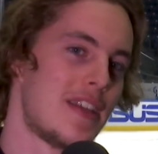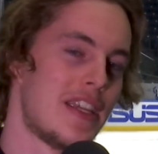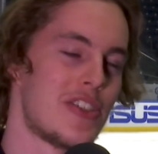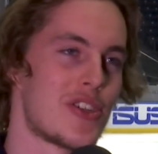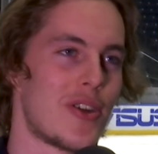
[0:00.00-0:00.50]

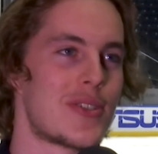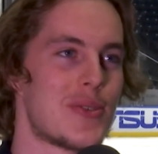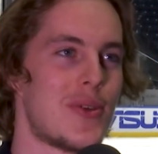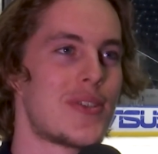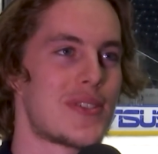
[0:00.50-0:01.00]
insurance
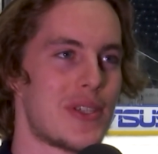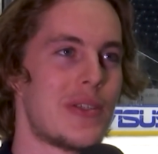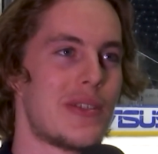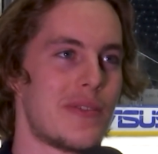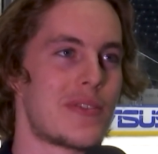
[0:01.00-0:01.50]
goal. So
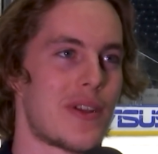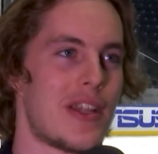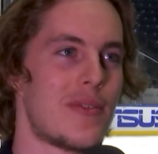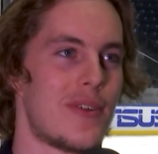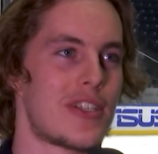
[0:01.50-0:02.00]
it was
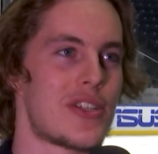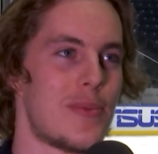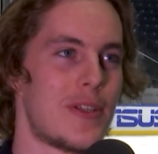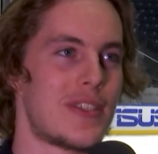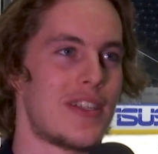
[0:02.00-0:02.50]
great watching
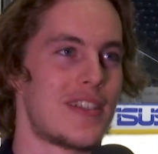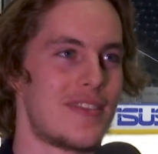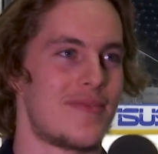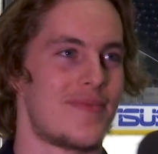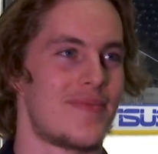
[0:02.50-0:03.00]
him out there.
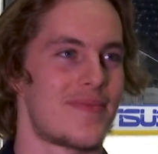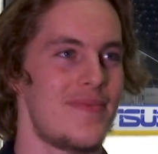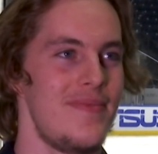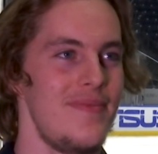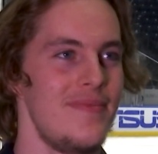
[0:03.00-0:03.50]

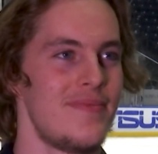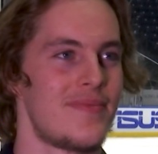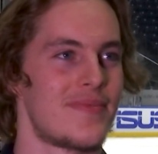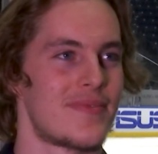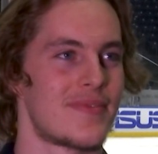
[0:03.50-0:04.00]
Keys
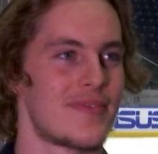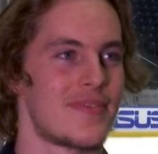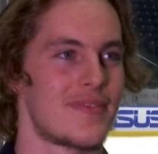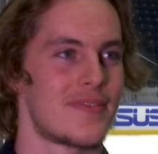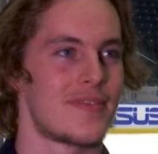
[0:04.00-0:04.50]
for game
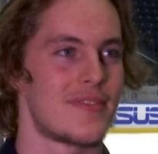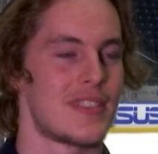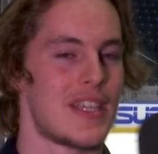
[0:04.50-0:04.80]
four tonight?